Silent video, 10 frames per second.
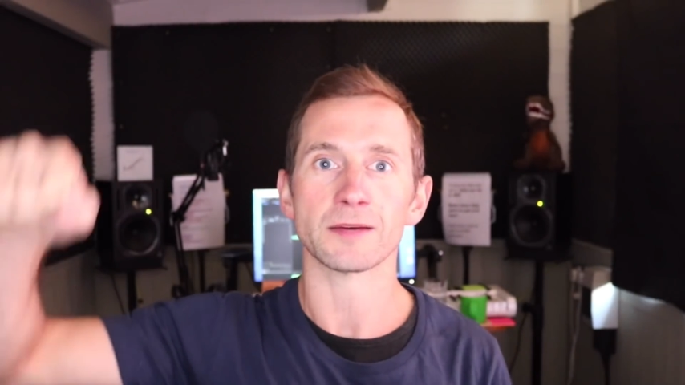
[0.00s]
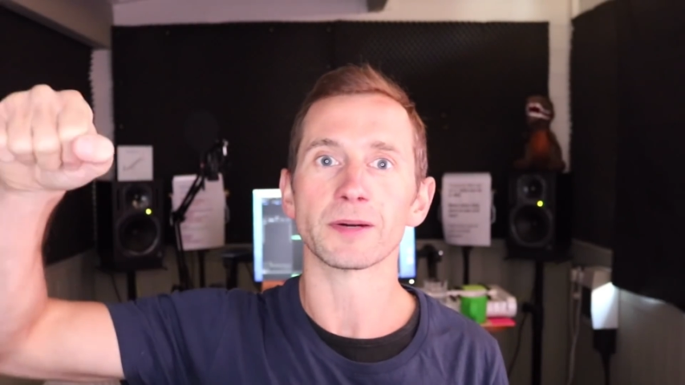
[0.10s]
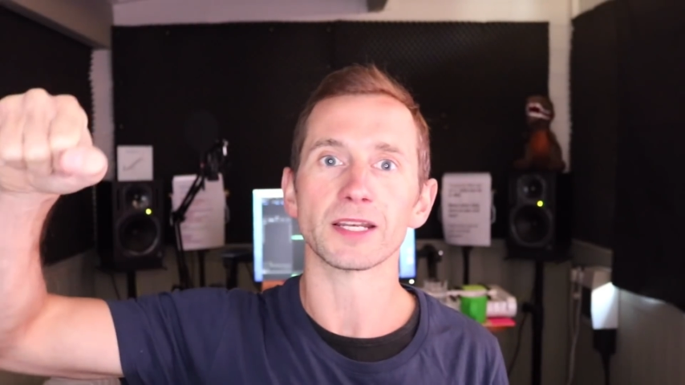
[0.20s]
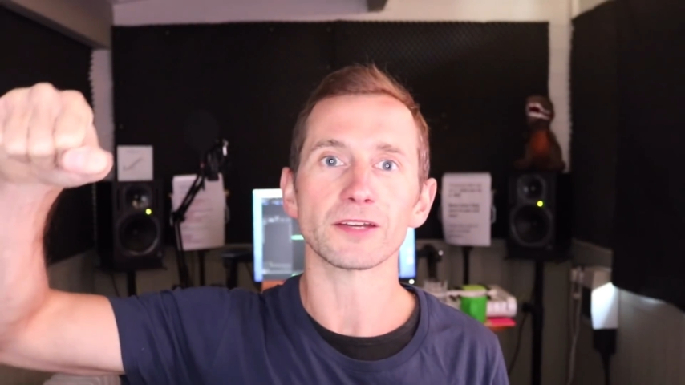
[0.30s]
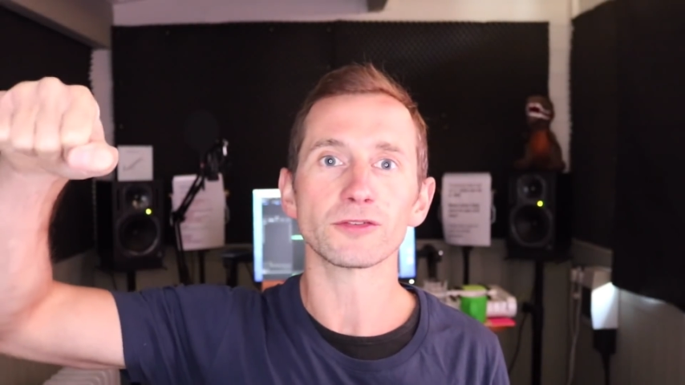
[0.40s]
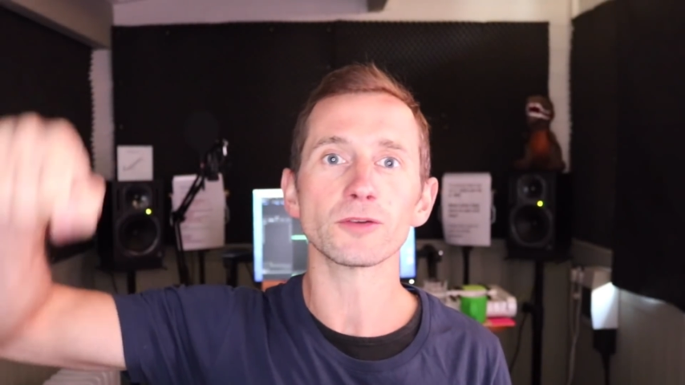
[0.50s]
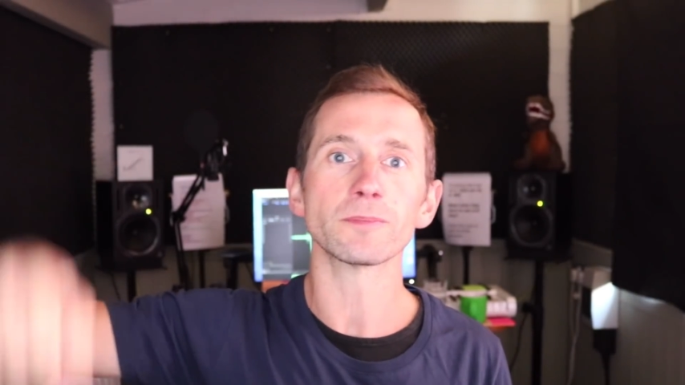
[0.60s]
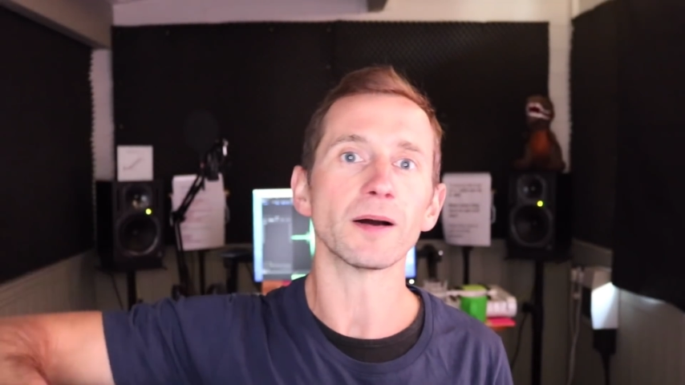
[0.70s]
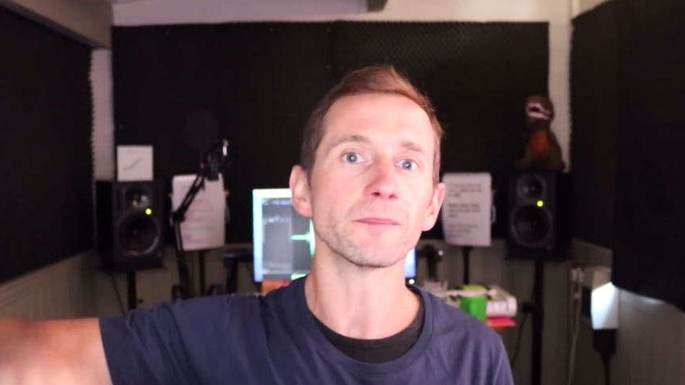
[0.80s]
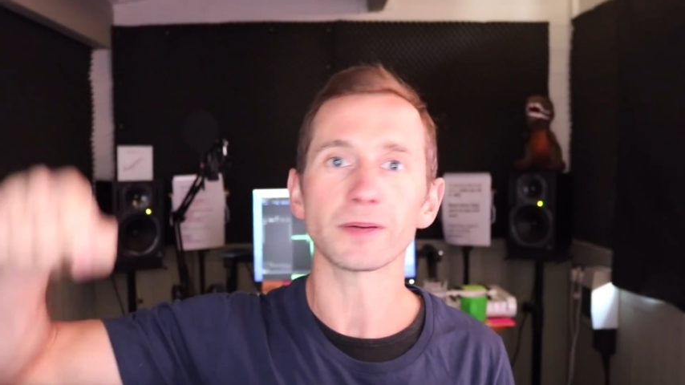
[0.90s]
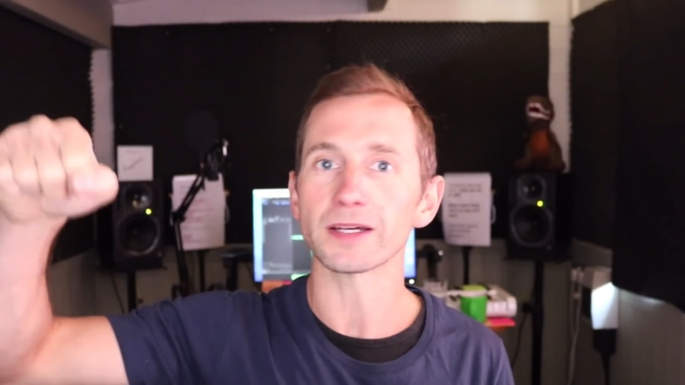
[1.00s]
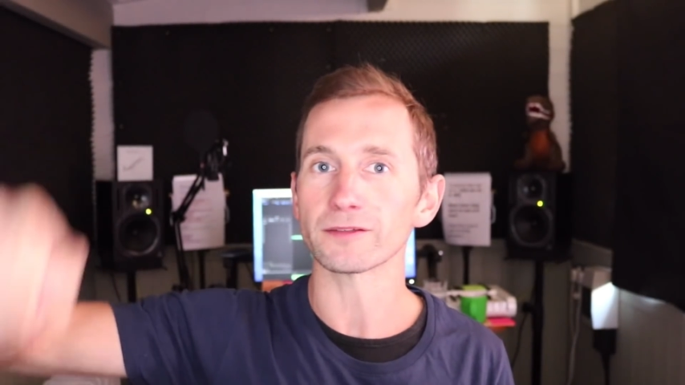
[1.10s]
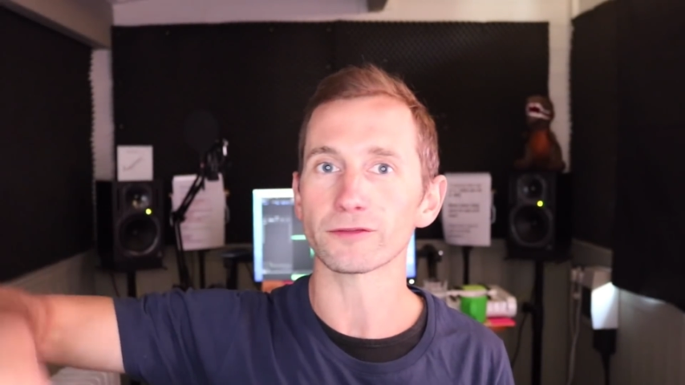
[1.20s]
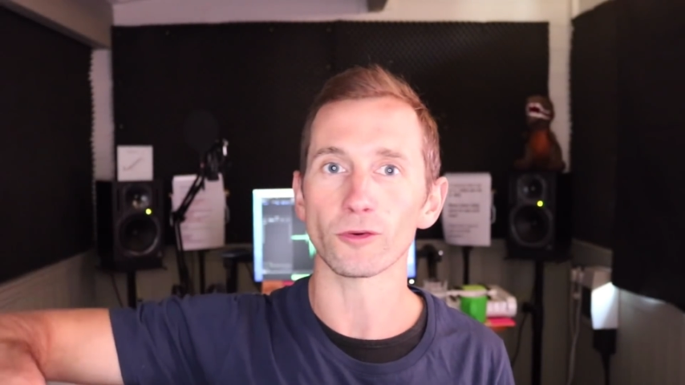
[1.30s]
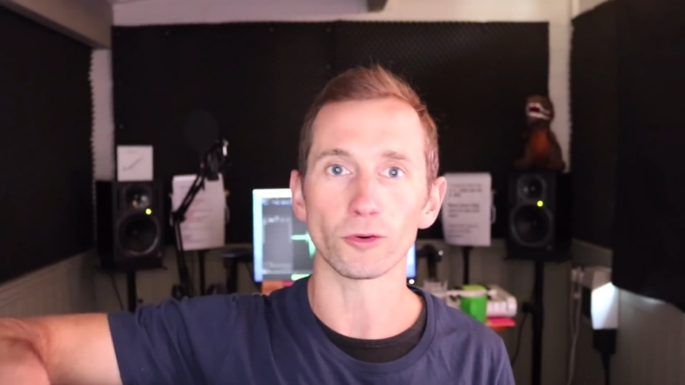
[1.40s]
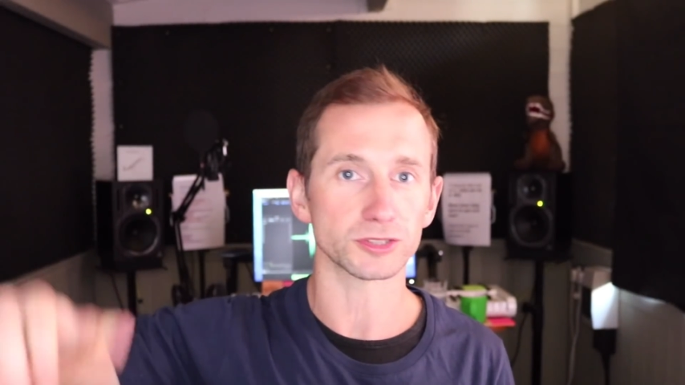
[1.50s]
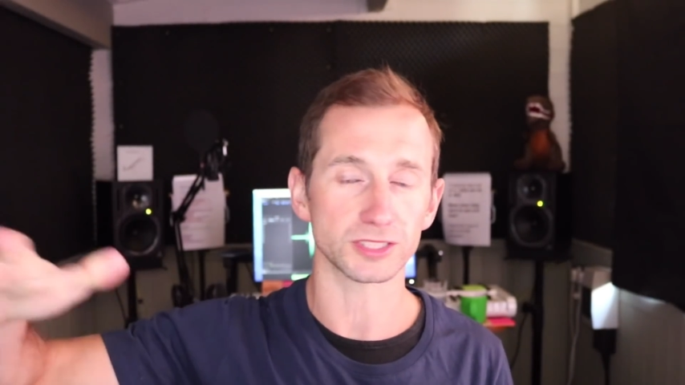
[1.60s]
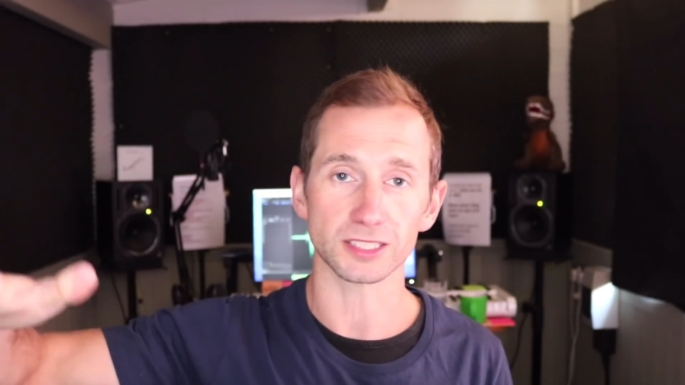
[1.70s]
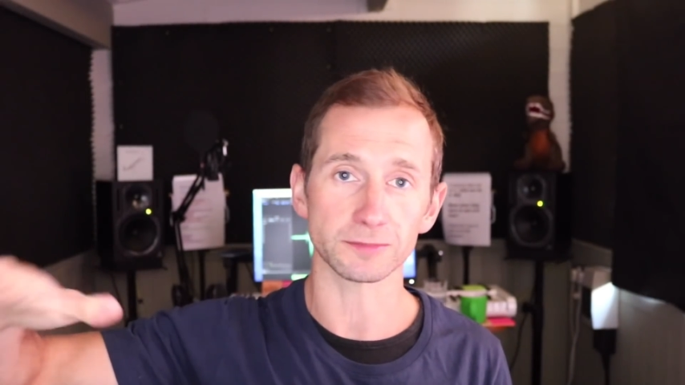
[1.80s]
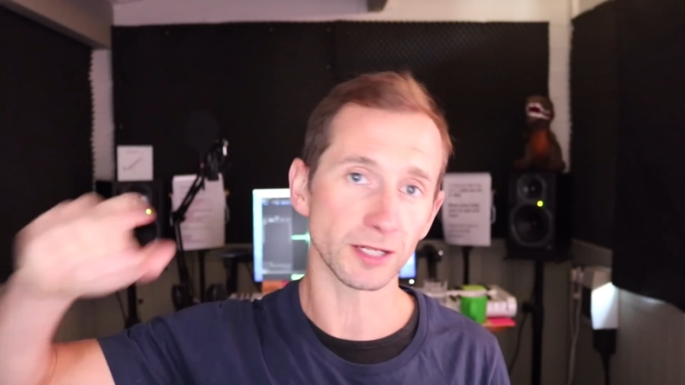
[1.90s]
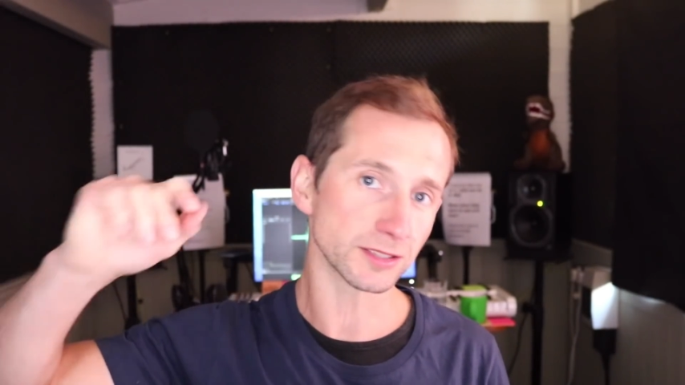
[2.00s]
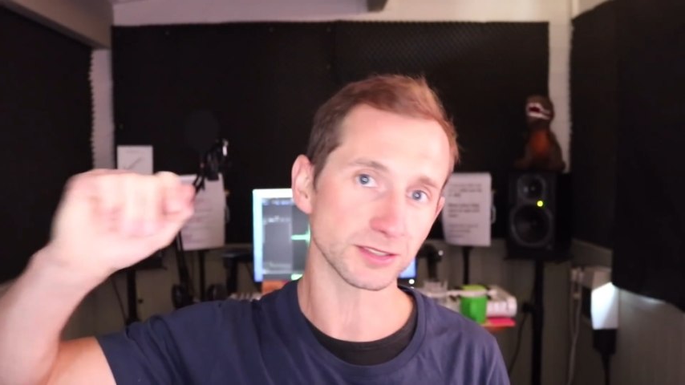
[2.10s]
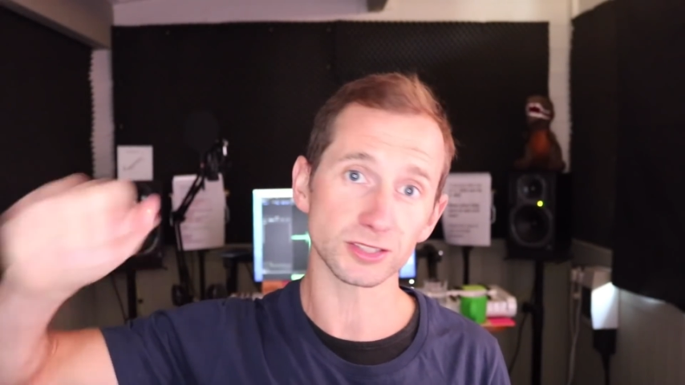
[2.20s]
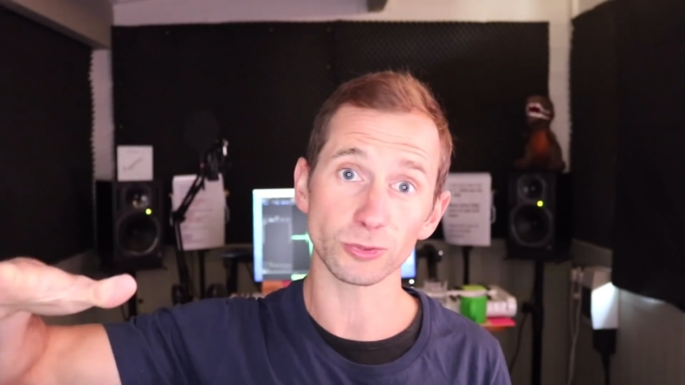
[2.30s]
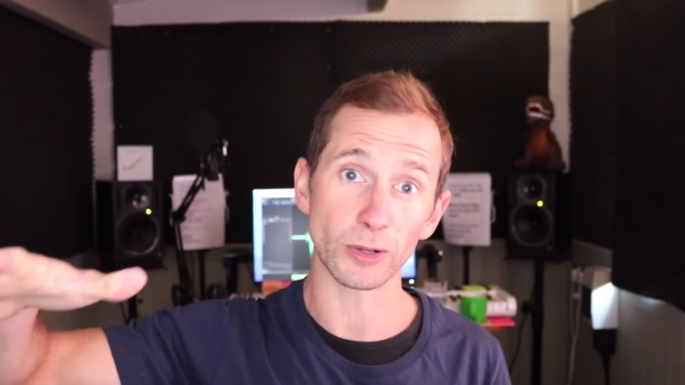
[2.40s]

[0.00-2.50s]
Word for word: But if you pump it for 6 months,